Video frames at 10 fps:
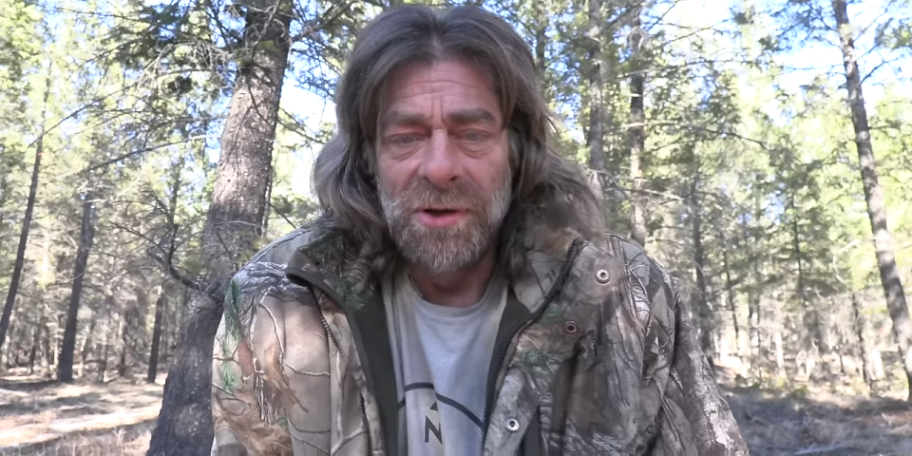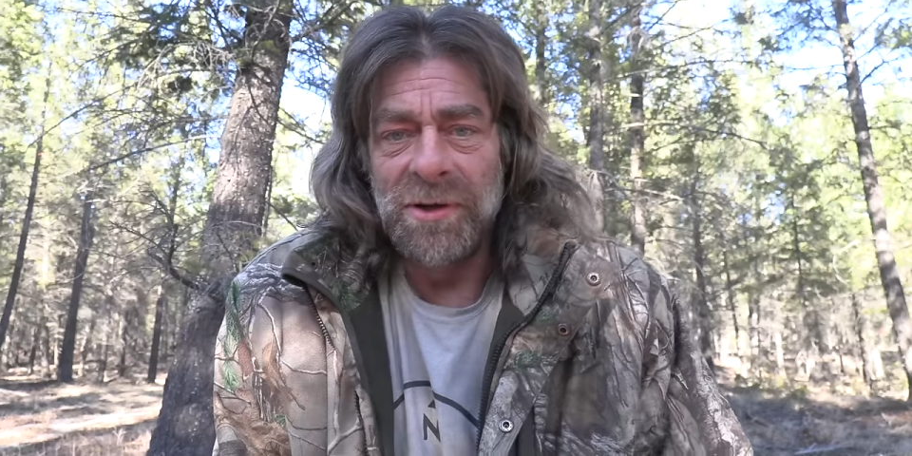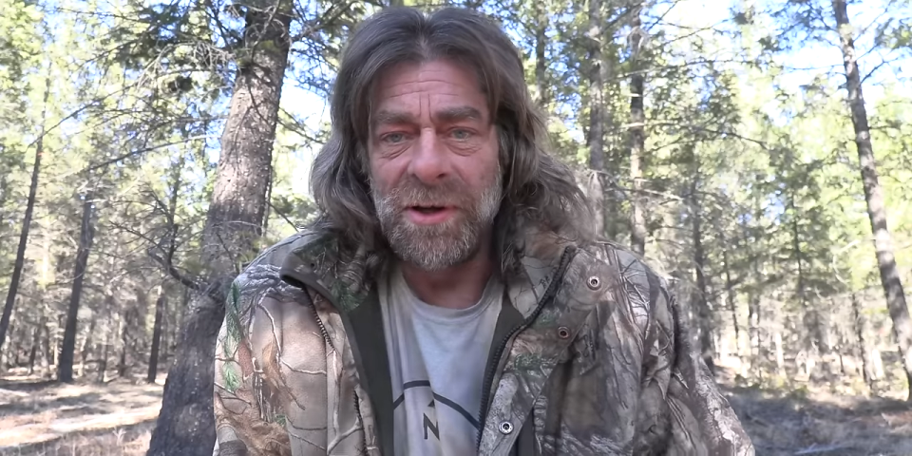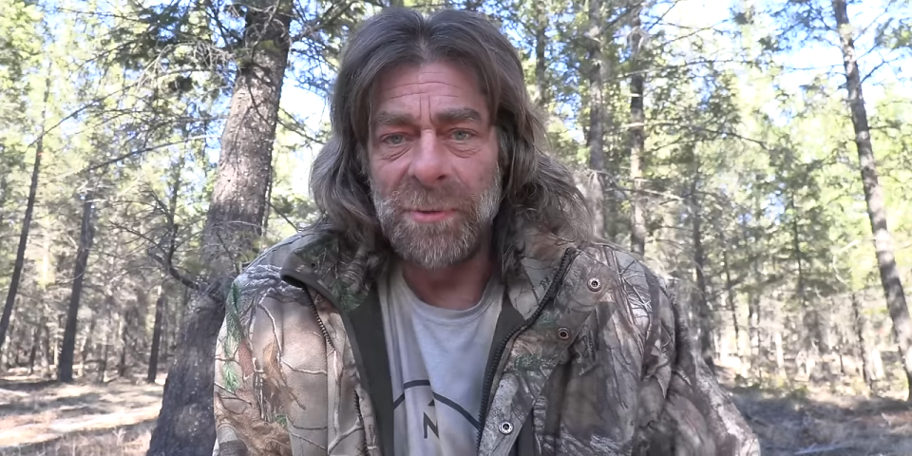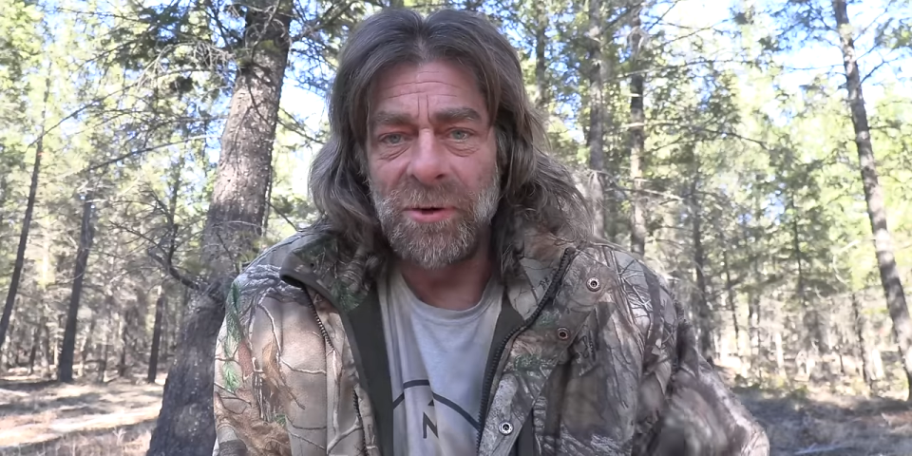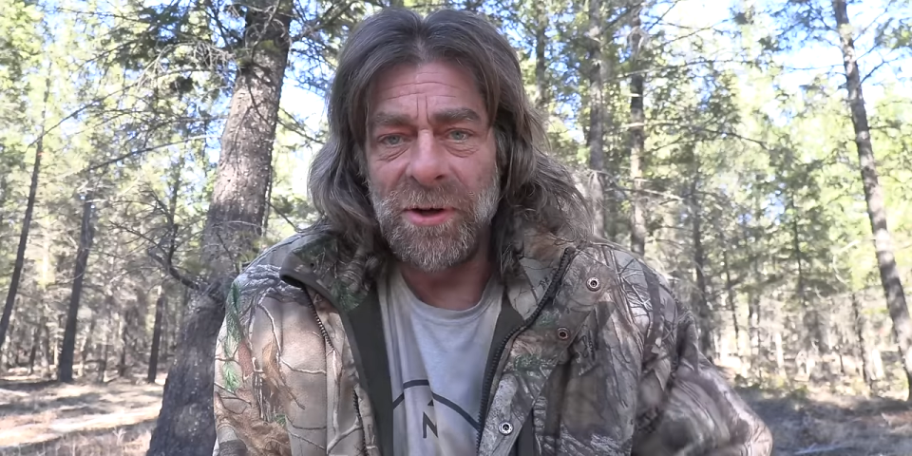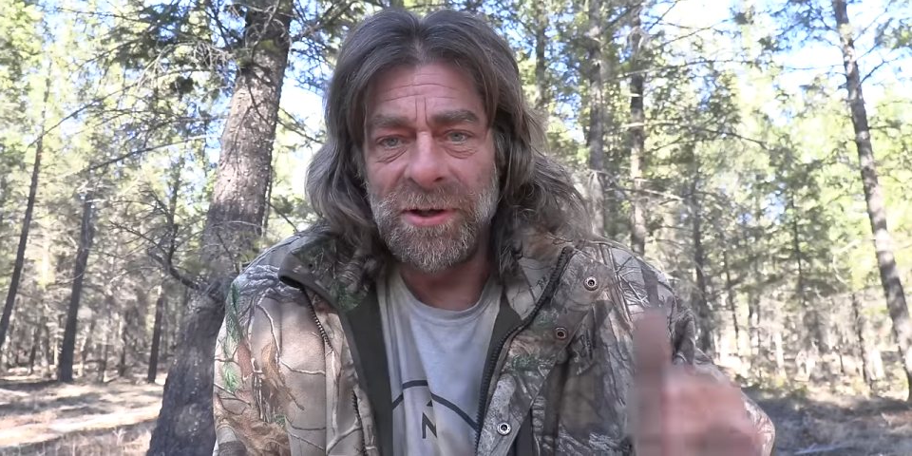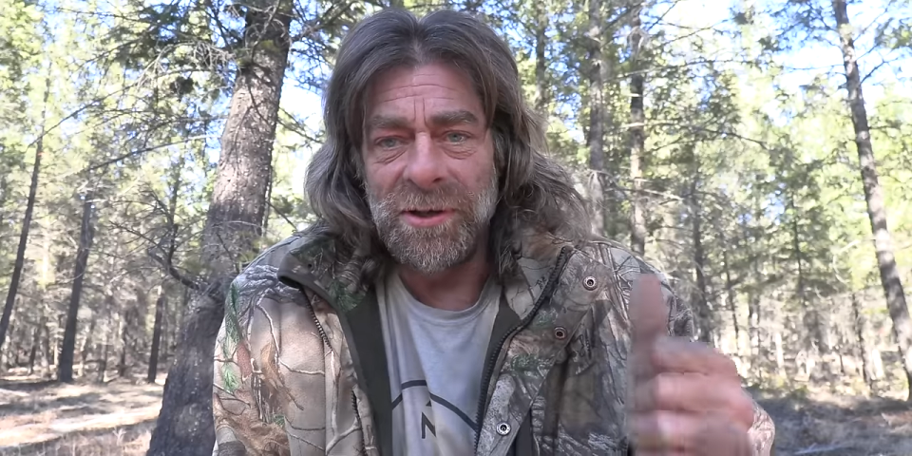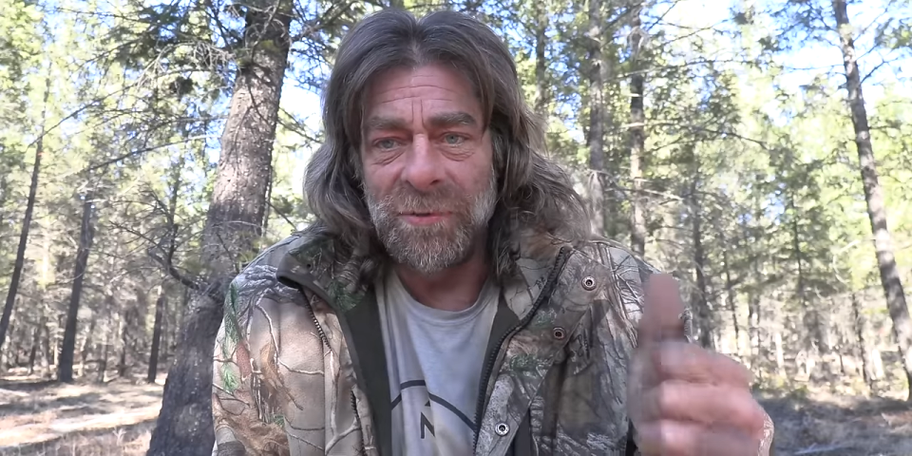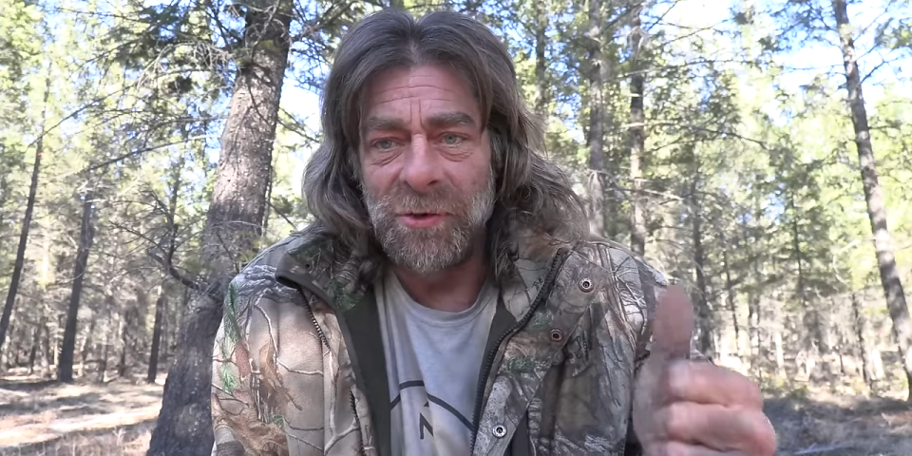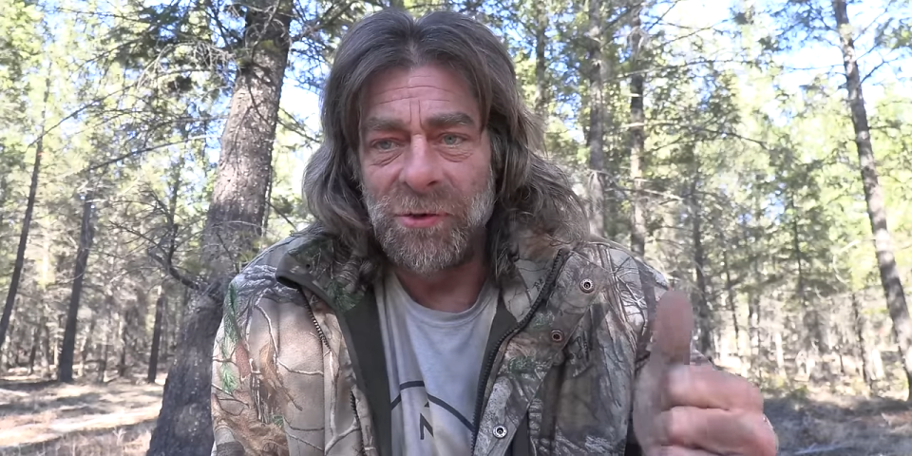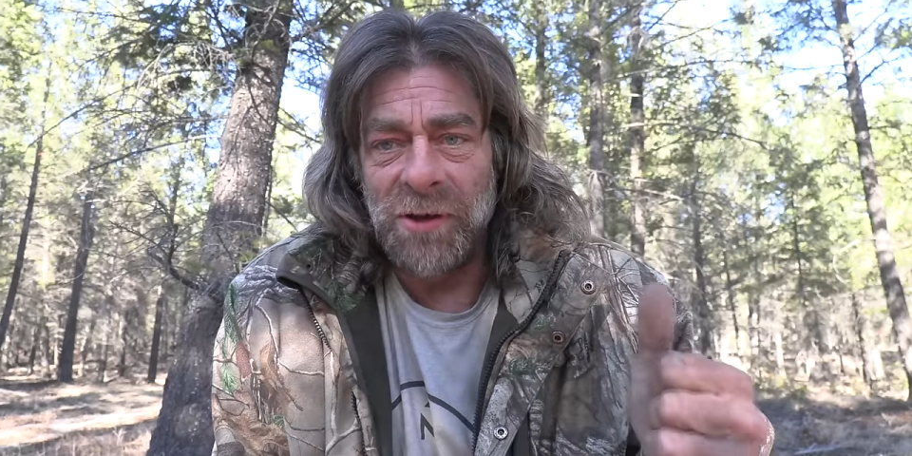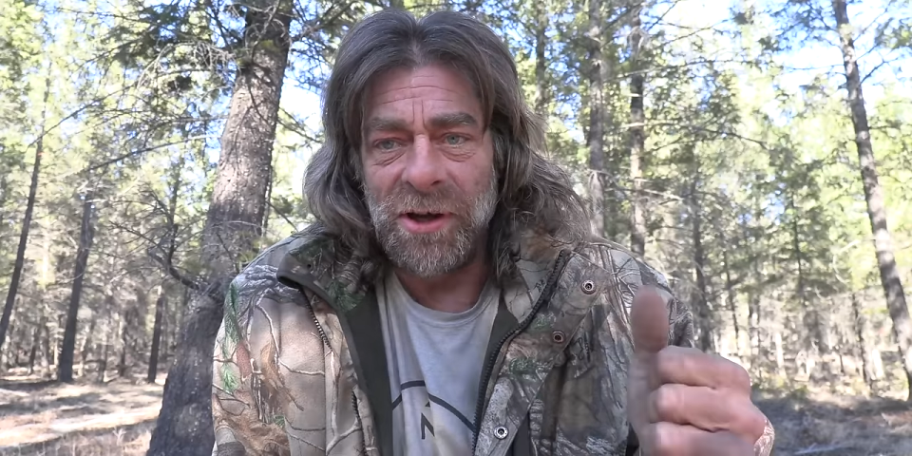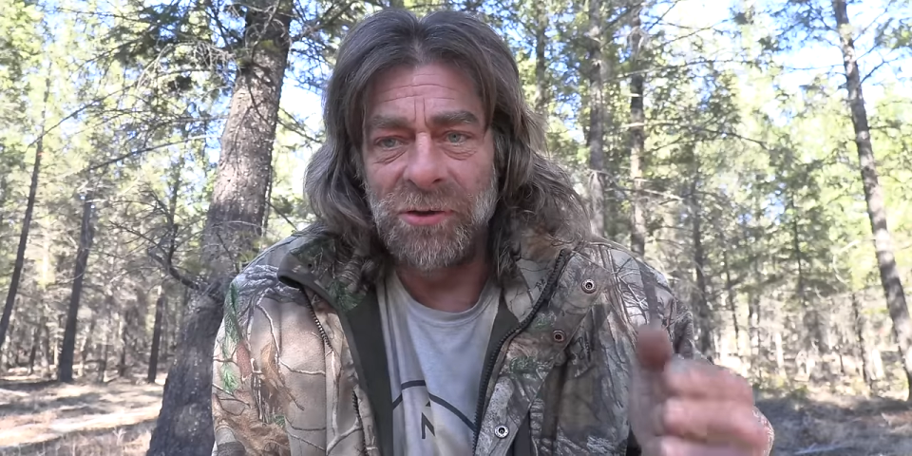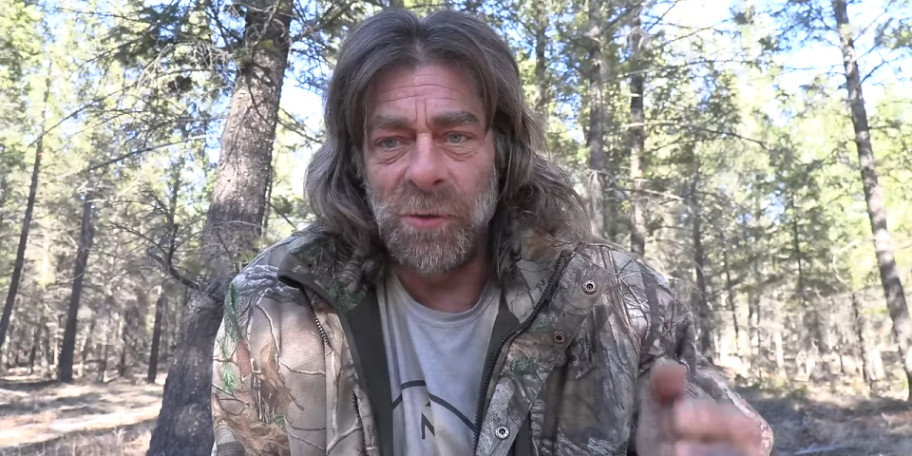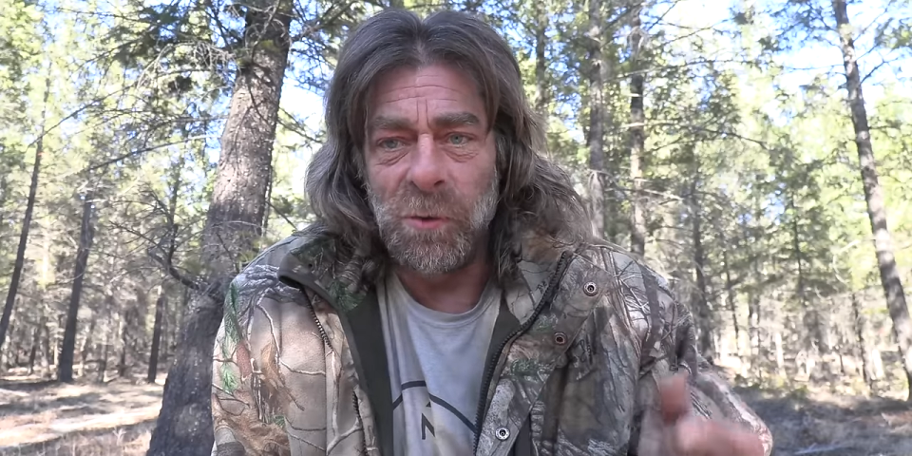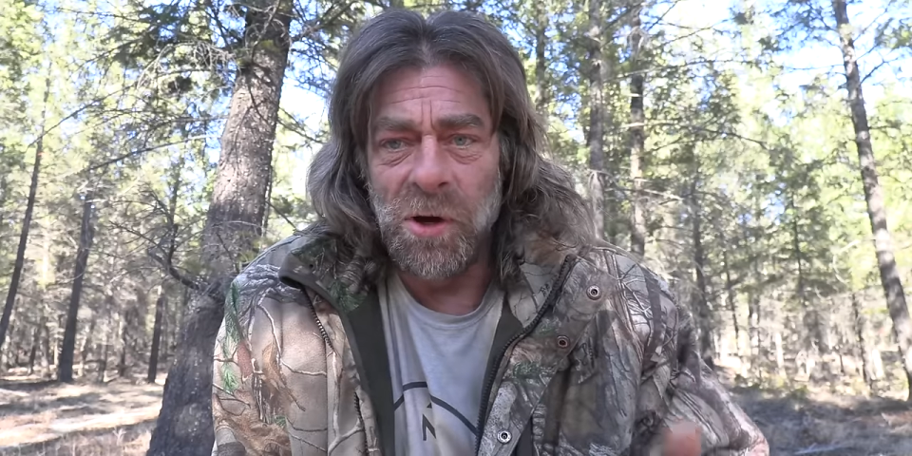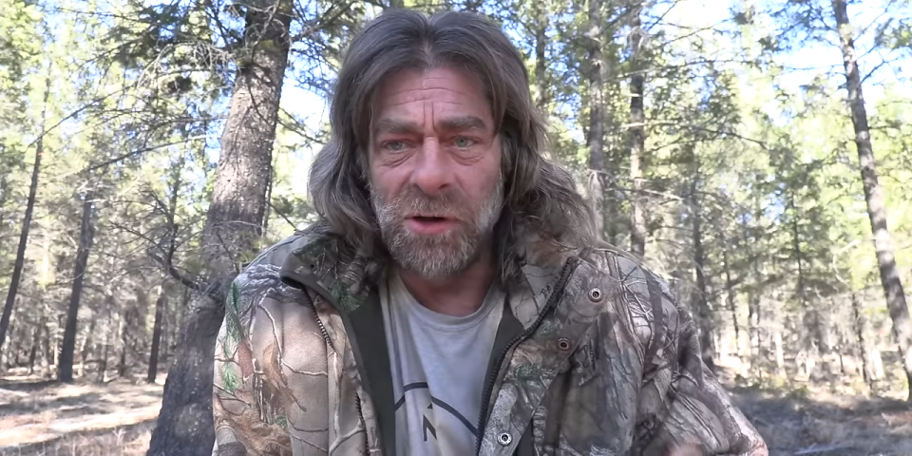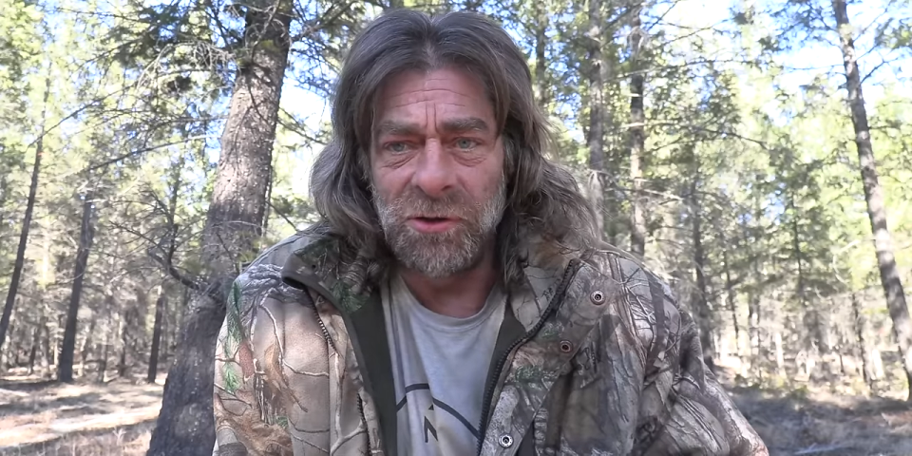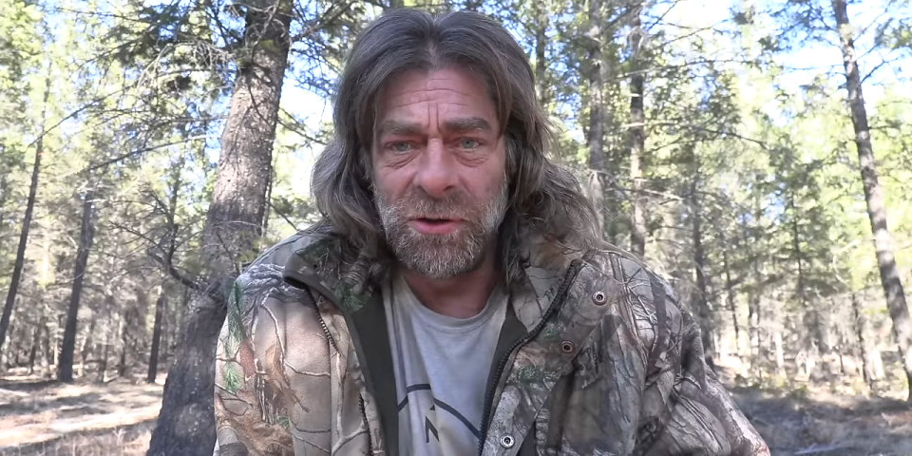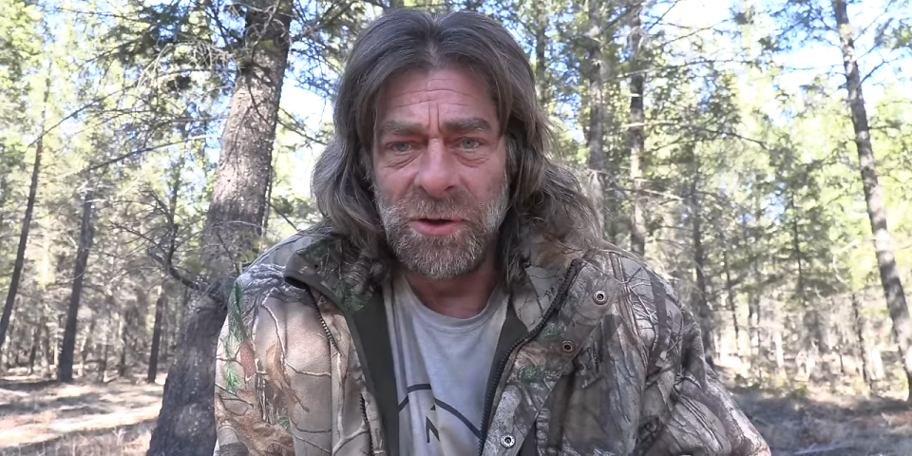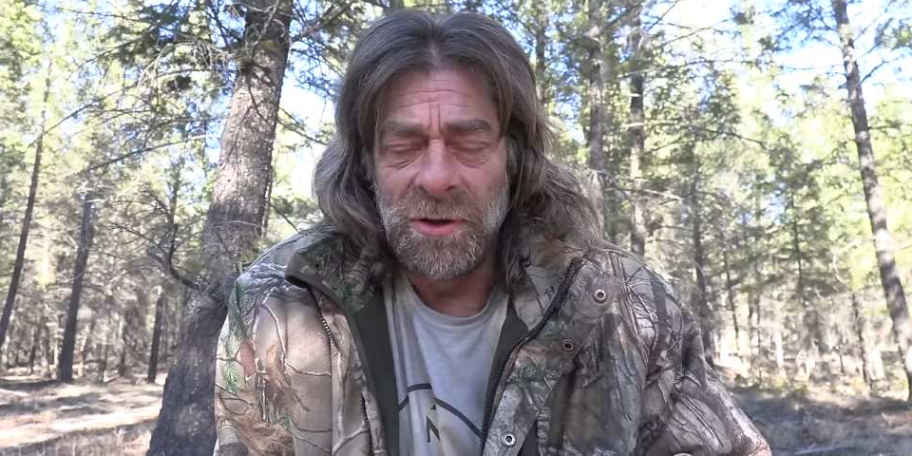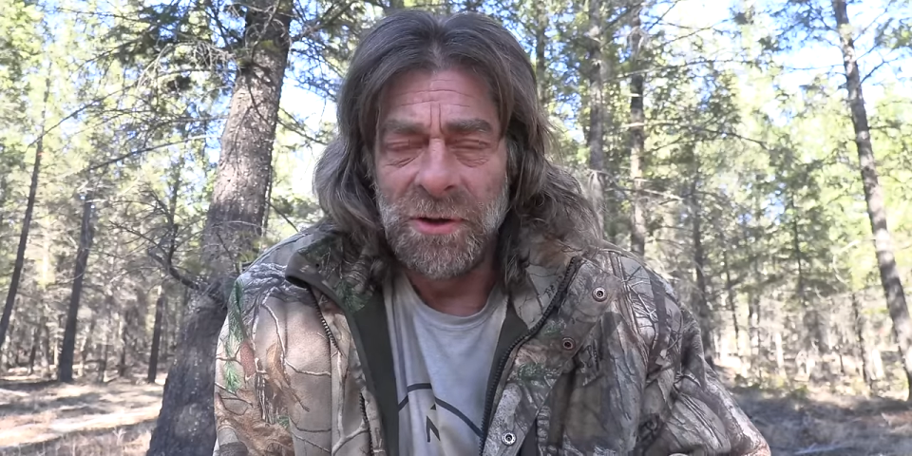I'm Greg Ovens, thanks for watching,